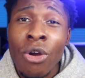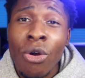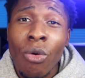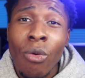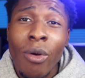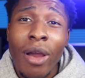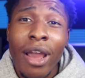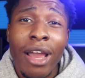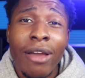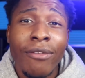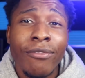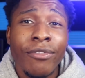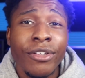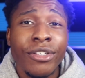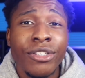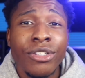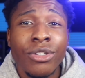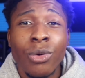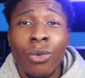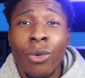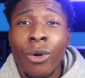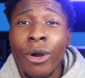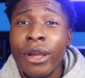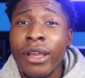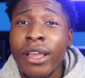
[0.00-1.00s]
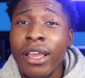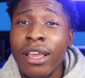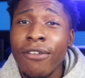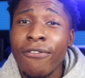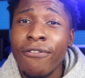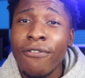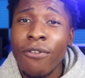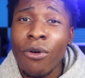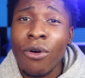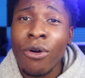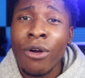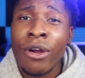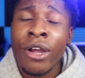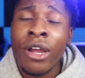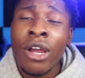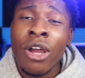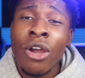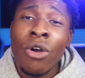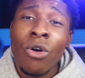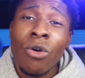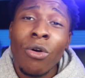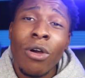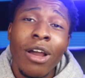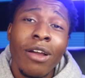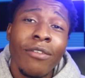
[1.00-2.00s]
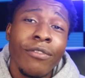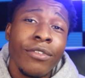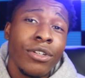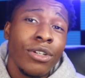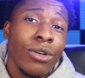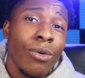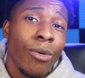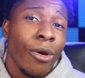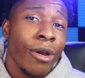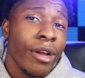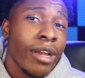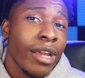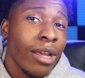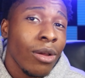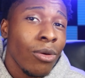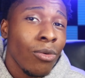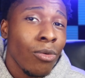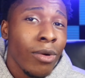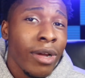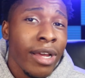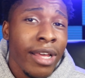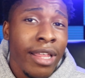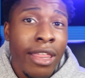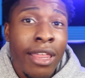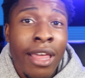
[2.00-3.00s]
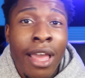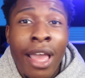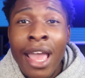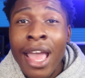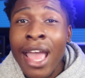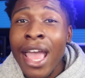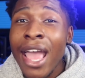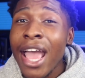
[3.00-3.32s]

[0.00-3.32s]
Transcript: Whoever you're working for, whoever you're working with,